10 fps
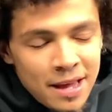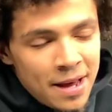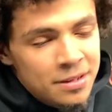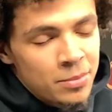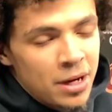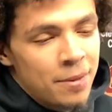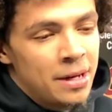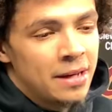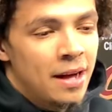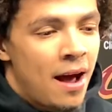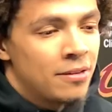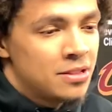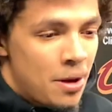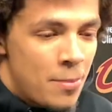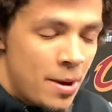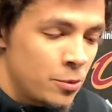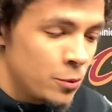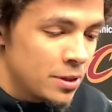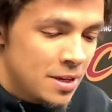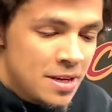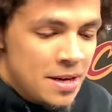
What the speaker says: things, but I mean, obviously, I'm happy with